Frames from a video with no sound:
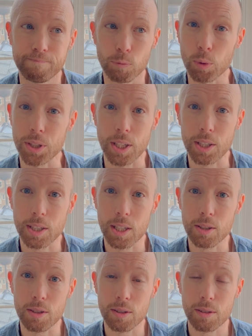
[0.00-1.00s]

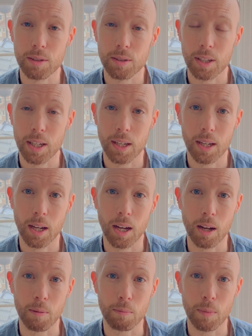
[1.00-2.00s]
resistance,
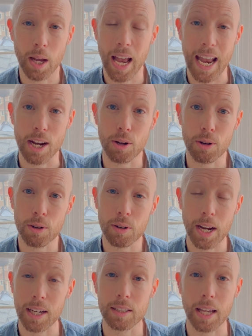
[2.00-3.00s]

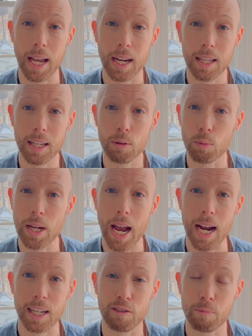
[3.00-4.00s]
anger, anxiety,
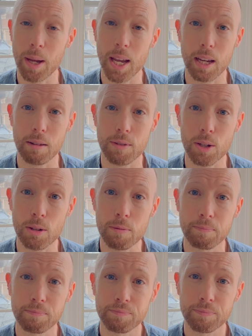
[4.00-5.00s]
reactive behavior.
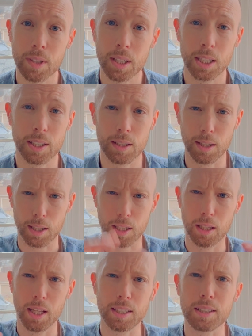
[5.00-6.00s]
This is on a
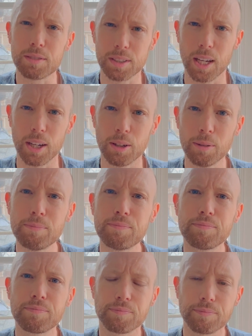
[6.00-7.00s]
collective scale.
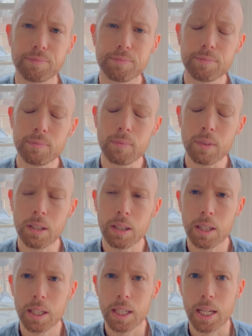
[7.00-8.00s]

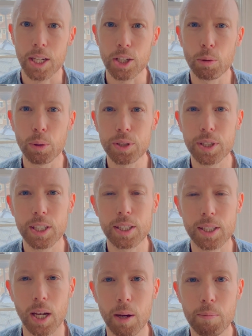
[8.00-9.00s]
And you will see
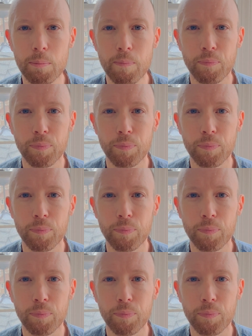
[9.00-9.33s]
some